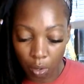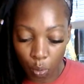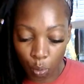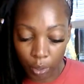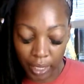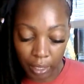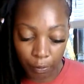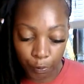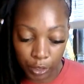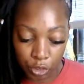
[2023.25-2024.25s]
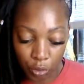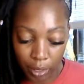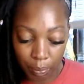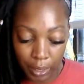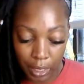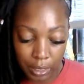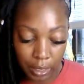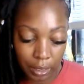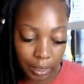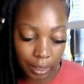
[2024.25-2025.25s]
or they get frustrated because of
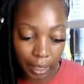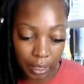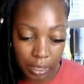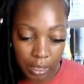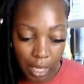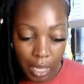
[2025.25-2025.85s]
the delays